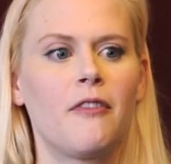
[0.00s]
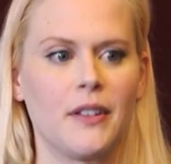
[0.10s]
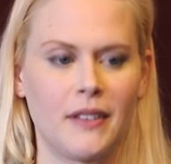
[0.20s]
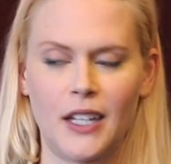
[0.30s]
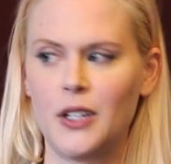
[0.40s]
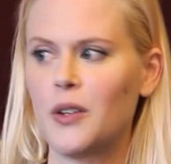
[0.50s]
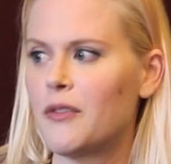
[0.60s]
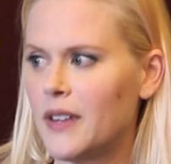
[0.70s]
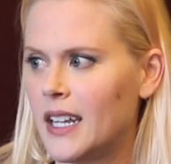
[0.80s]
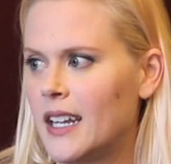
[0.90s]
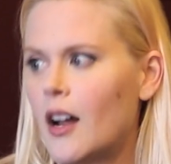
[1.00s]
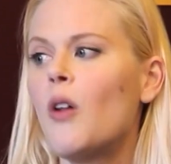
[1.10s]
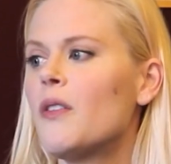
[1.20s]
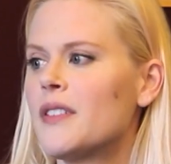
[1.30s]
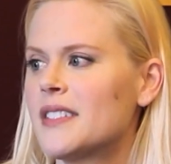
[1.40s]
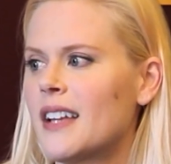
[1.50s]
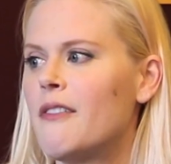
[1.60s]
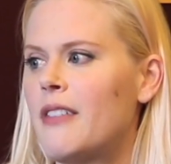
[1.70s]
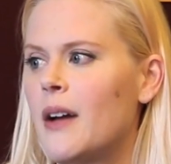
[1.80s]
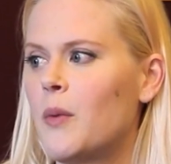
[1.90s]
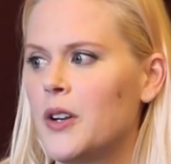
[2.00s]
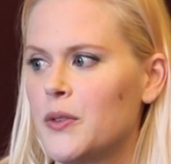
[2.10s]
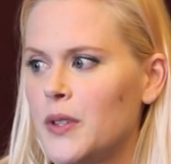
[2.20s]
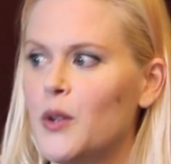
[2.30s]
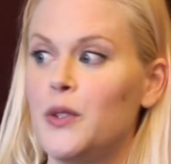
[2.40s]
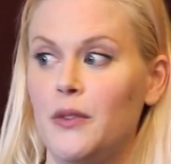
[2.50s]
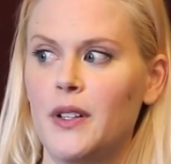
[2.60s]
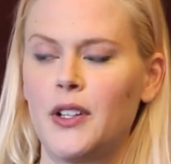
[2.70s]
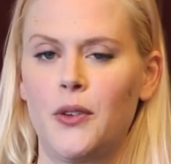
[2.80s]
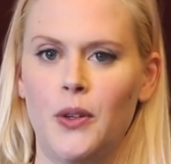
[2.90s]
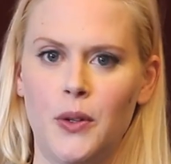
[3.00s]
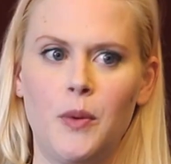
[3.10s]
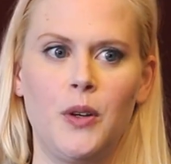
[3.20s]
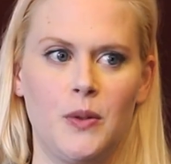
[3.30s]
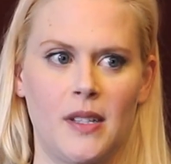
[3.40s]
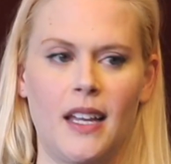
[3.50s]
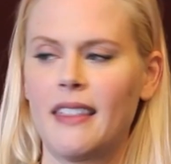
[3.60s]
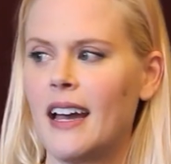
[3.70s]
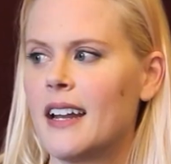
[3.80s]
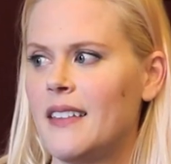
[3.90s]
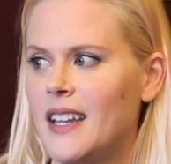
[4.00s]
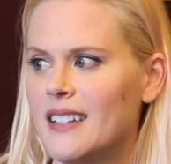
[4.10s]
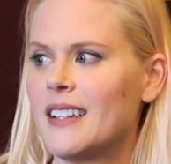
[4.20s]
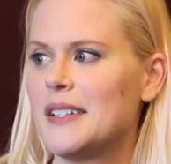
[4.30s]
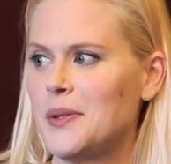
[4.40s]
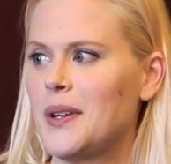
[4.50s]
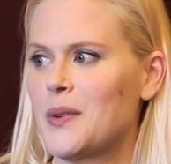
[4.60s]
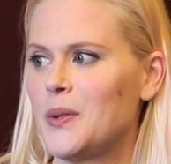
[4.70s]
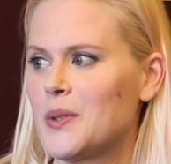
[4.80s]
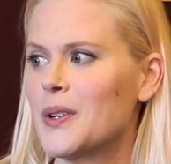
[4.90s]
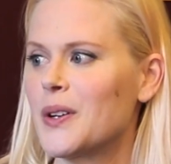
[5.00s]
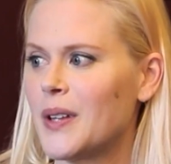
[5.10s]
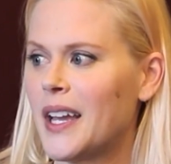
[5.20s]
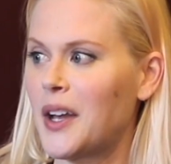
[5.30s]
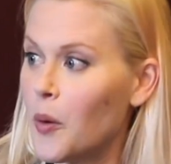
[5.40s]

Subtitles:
feeling like you don't fit in, all of the stuff that when you're little you feel like you're the only one who's like that, and then as you get older you're like,